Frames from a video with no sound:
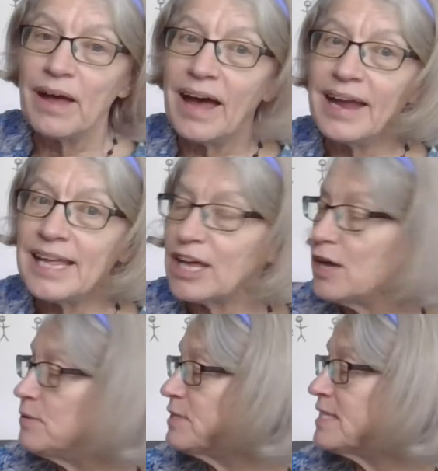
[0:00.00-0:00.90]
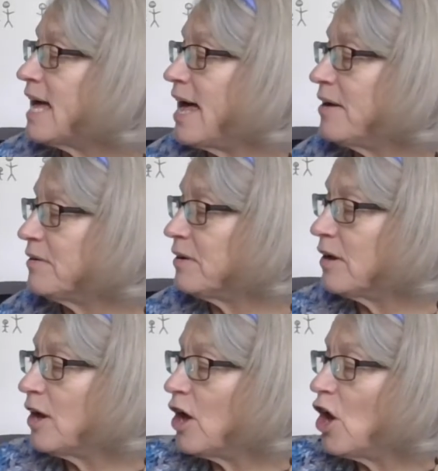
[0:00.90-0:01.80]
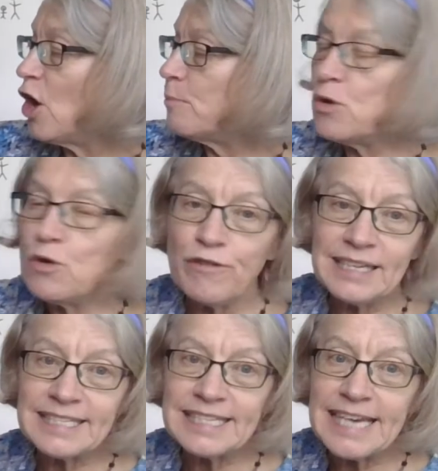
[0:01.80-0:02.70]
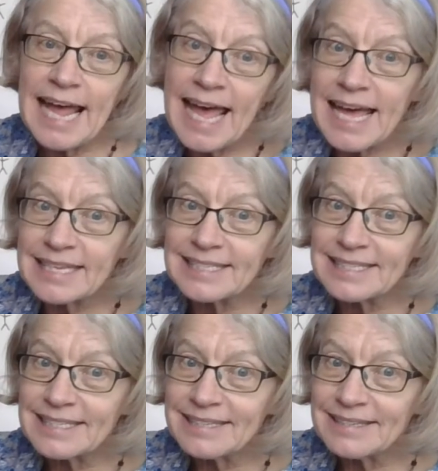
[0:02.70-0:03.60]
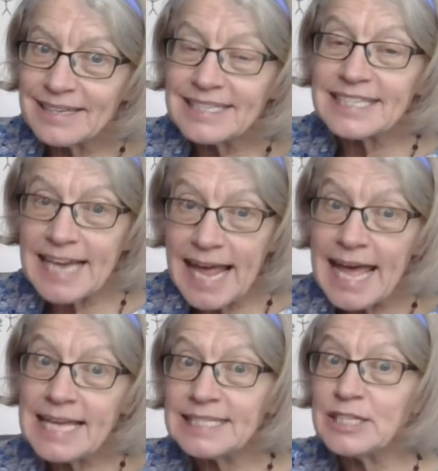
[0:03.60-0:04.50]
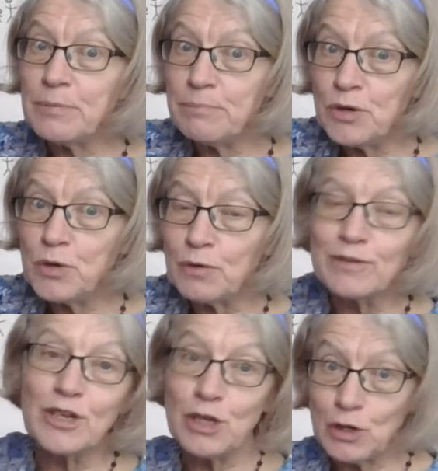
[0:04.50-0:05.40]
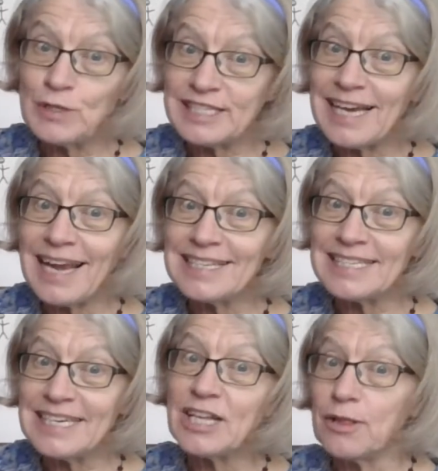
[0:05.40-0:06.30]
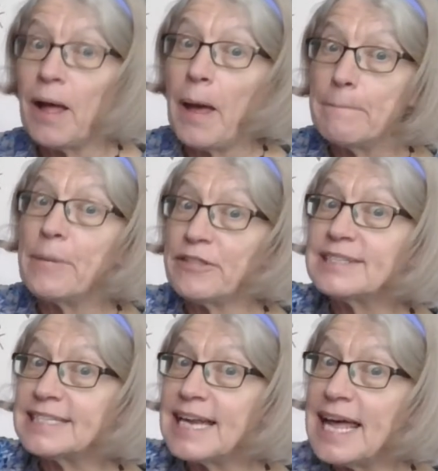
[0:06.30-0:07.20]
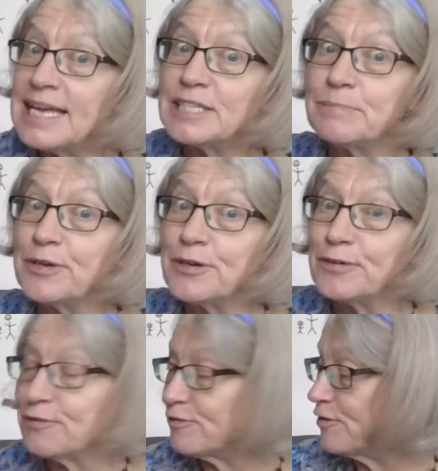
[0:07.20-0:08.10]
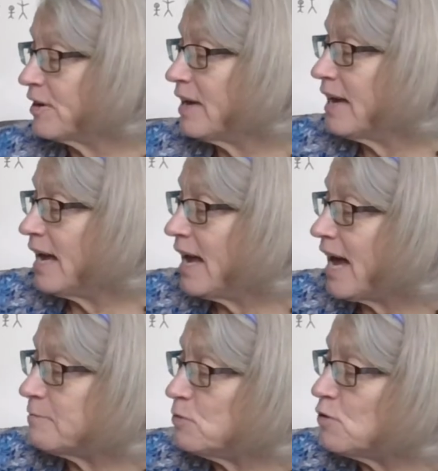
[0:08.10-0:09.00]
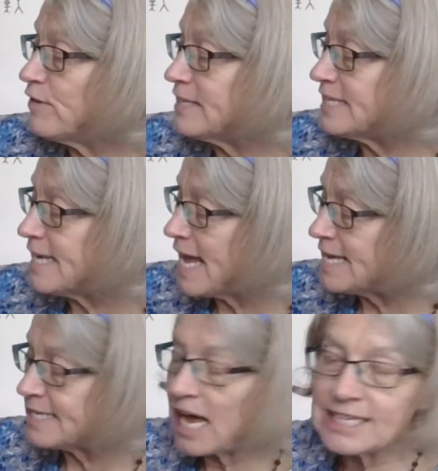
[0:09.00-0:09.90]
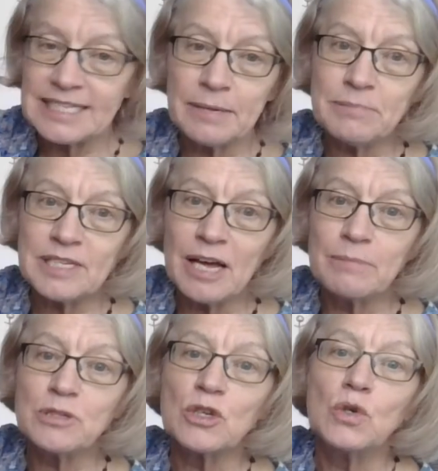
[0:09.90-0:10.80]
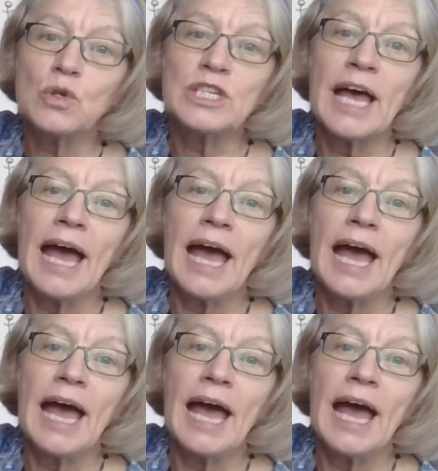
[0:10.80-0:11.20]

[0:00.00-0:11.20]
and it goes down. Moving stairs, stairs that move. So you stand still, but the stairs move. And moving stairs are sometimes called